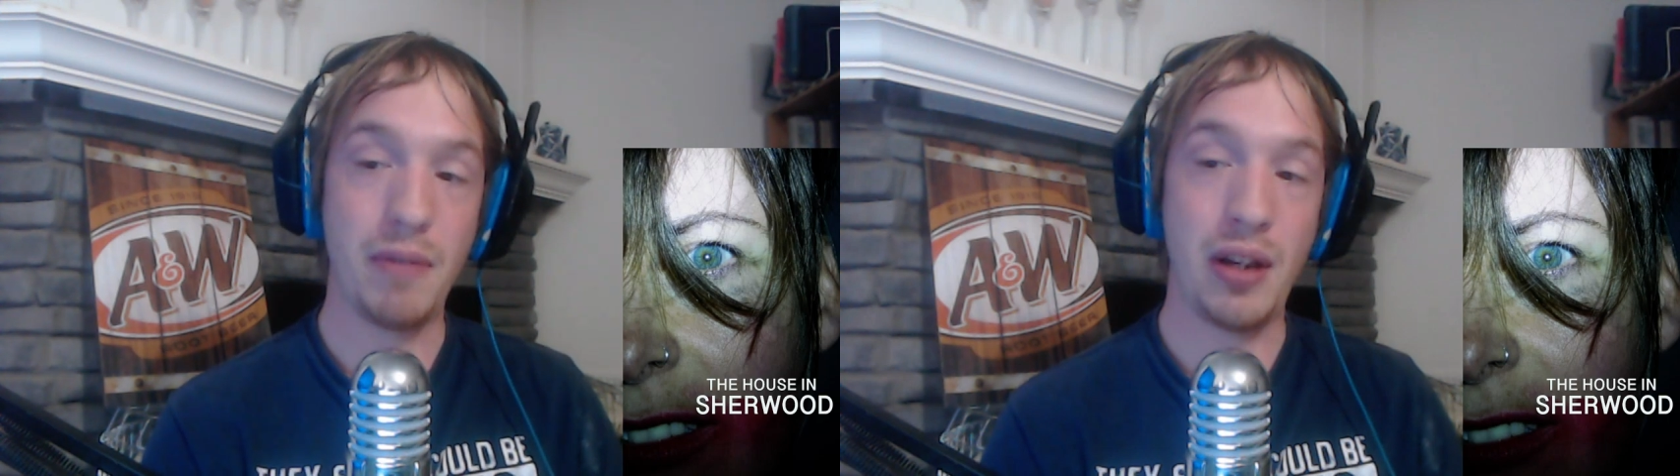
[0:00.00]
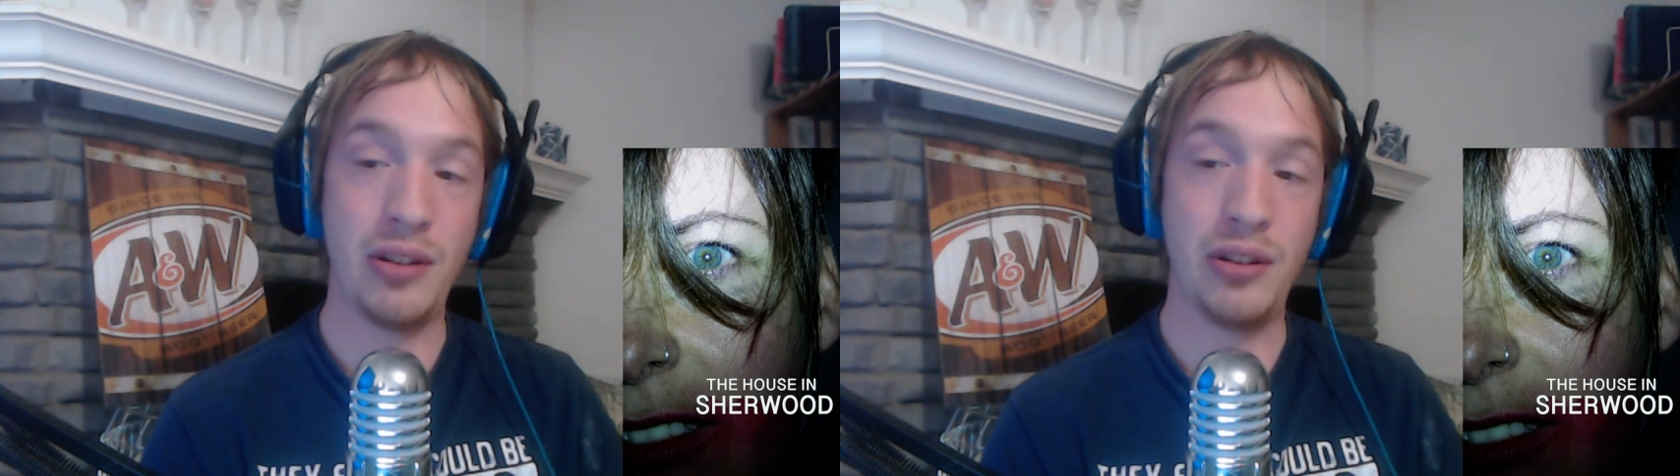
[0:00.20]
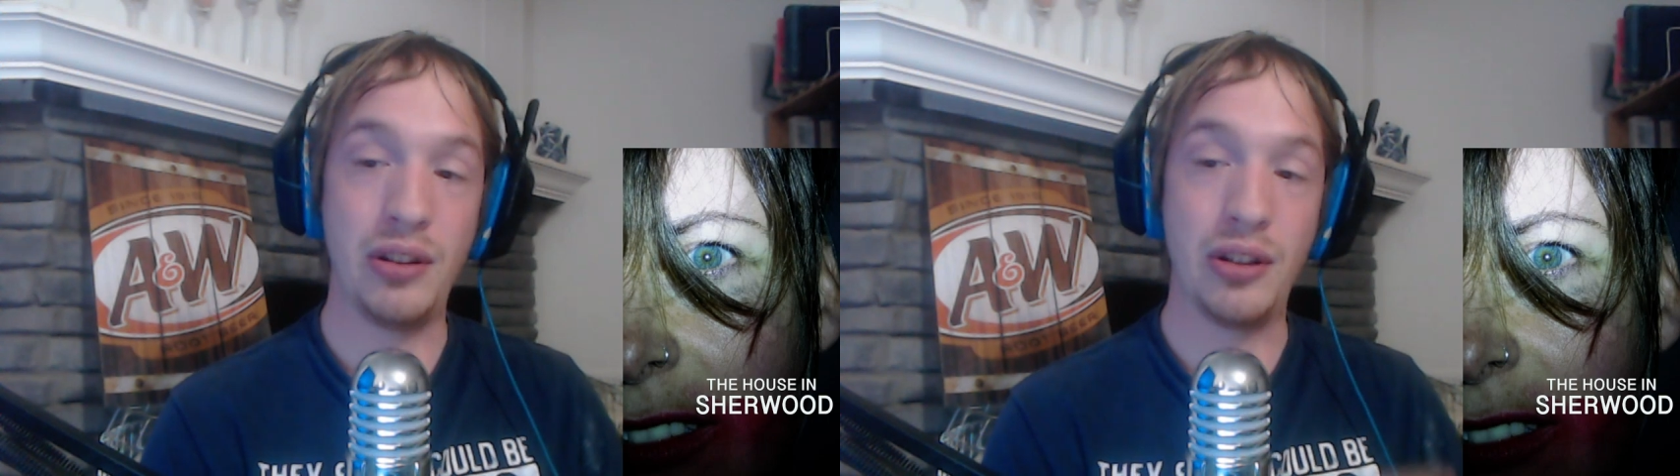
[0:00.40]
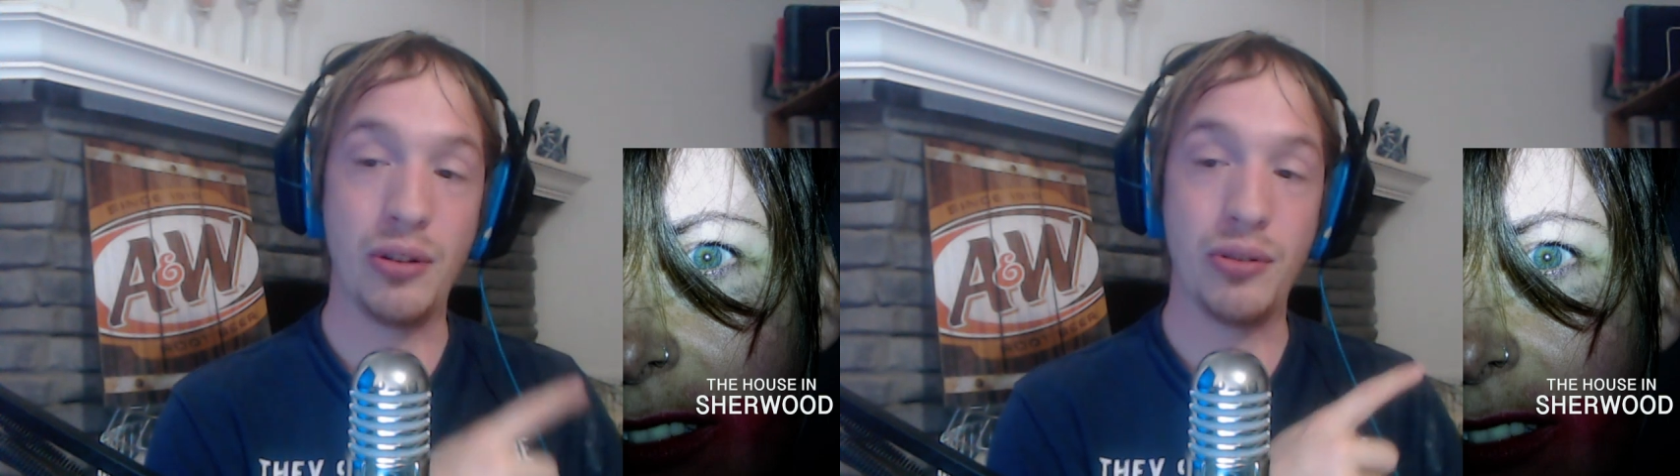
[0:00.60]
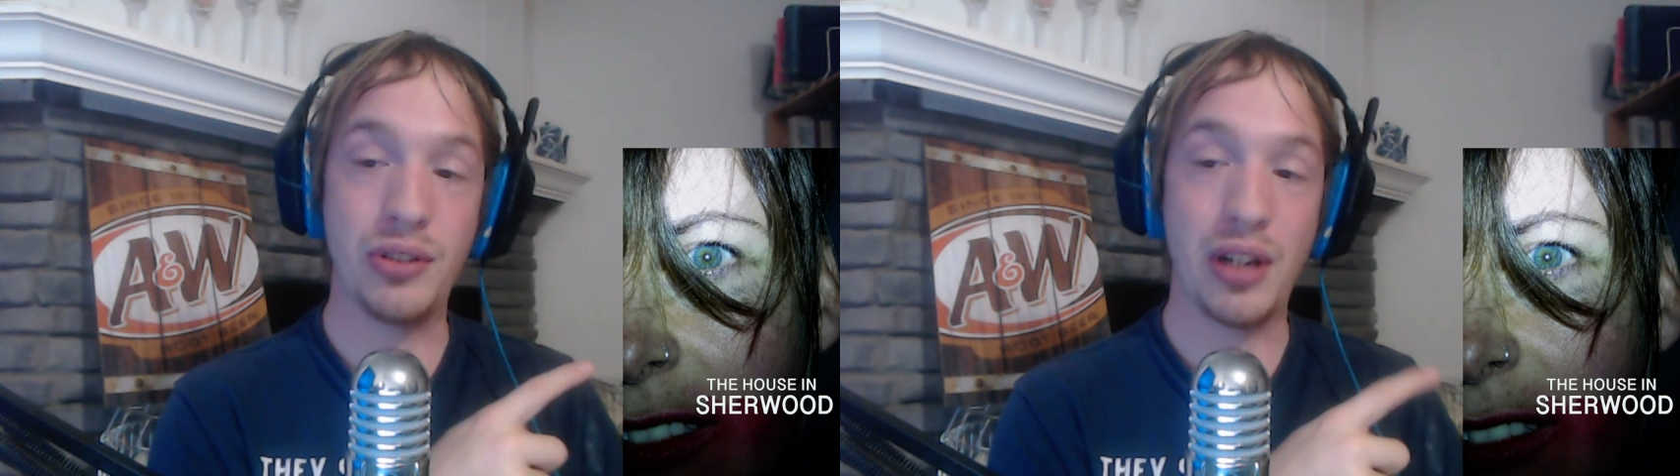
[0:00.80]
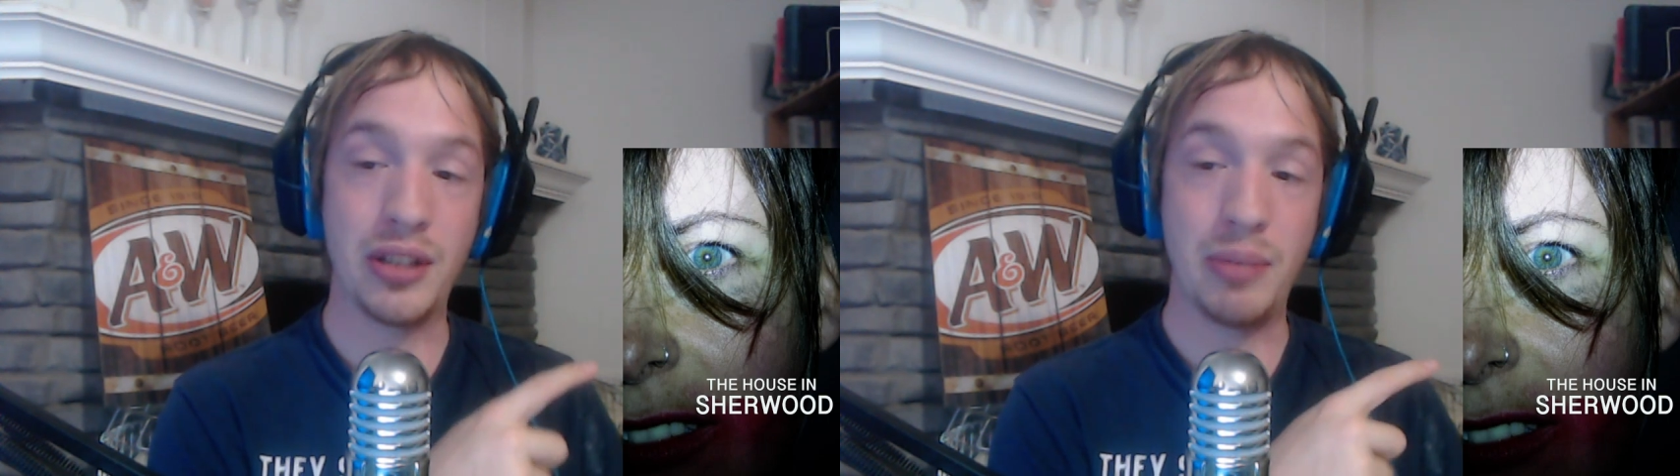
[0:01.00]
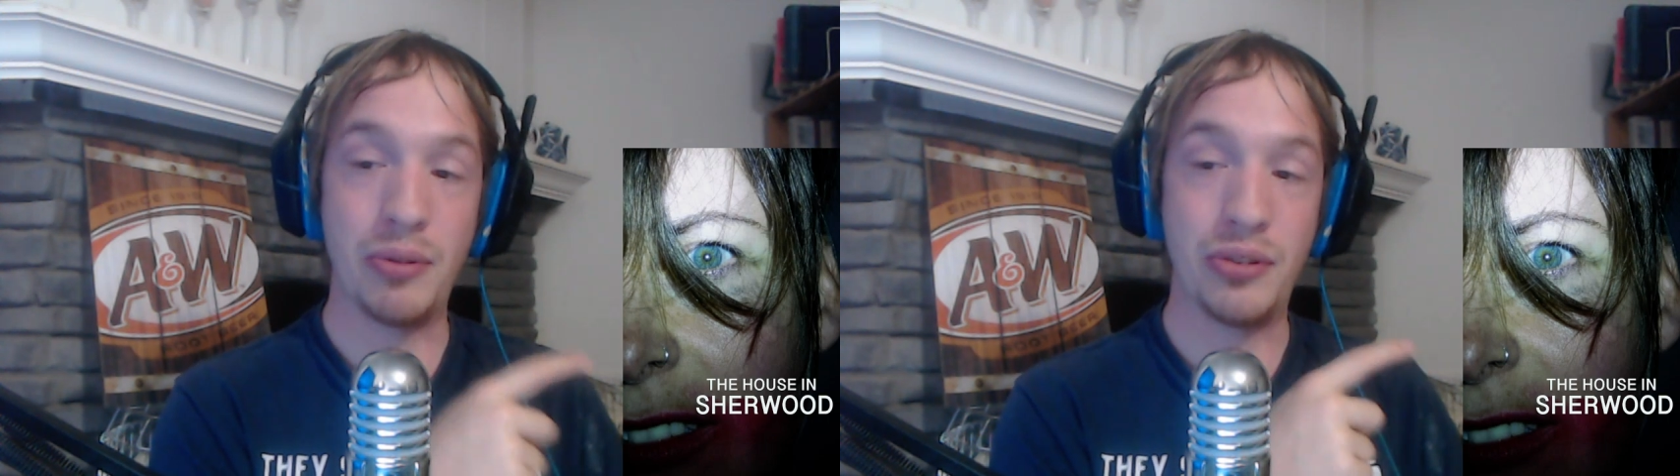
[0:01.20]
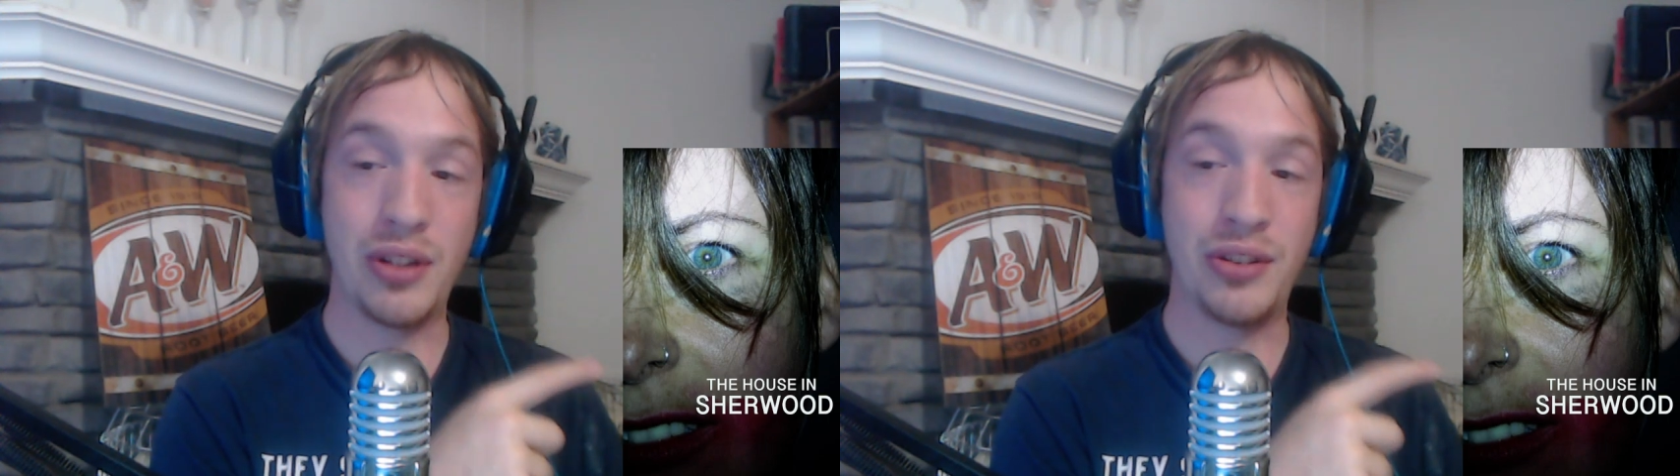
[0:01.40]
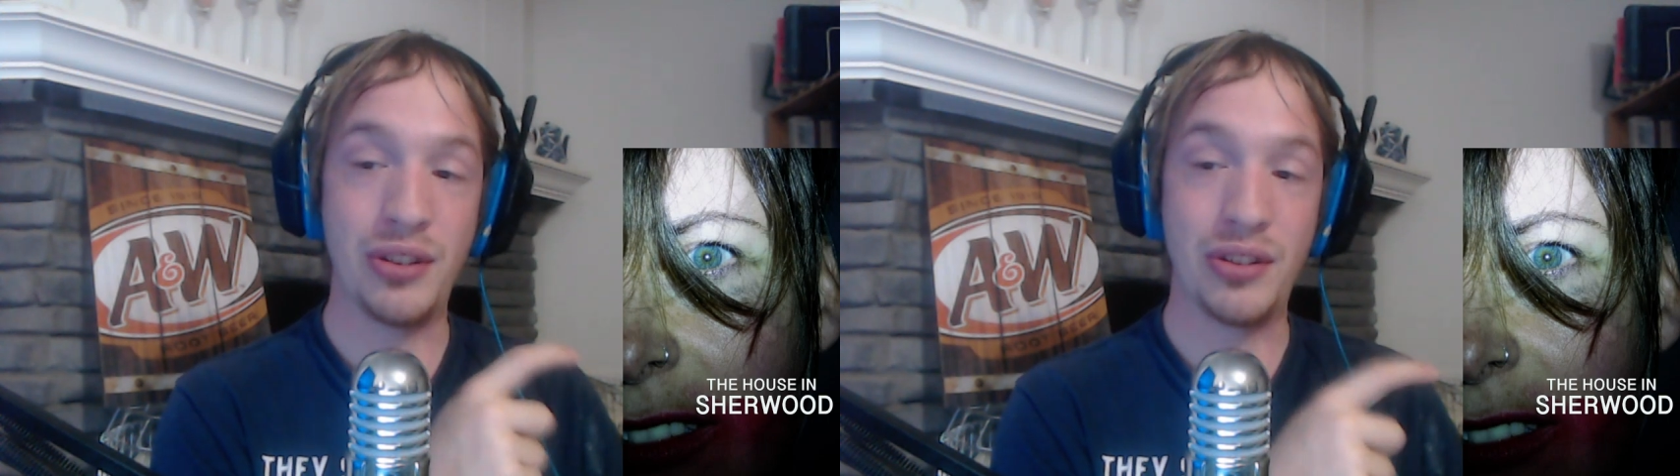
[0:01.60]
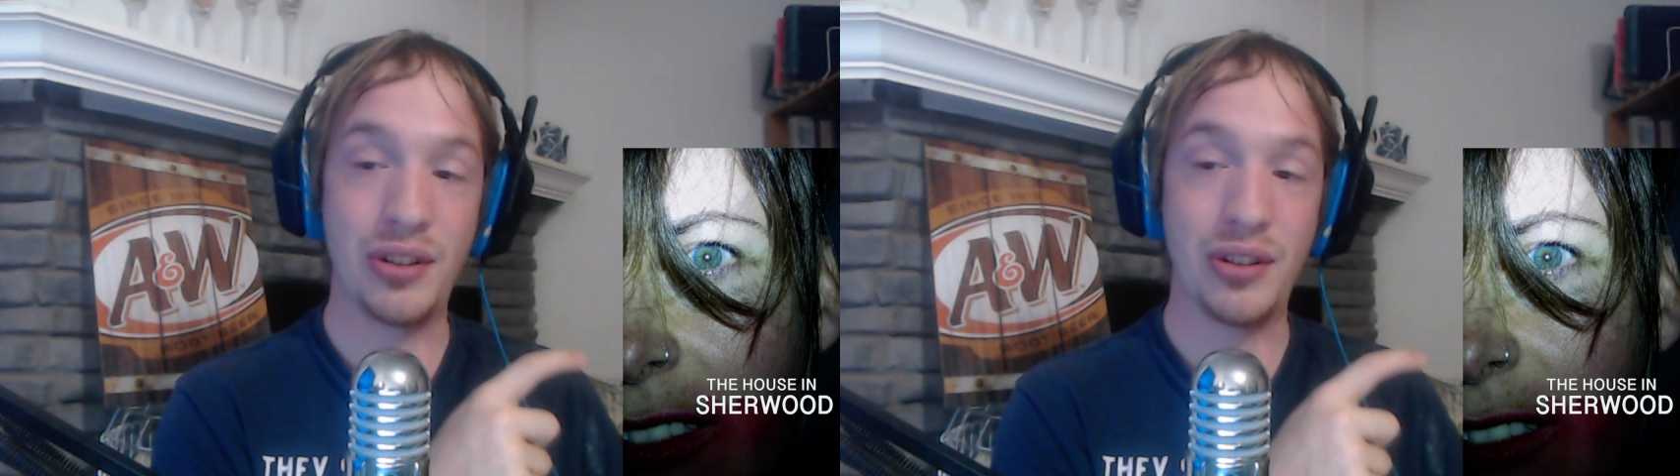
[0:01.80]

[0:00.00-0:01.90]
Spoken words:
and the ghost actually possesses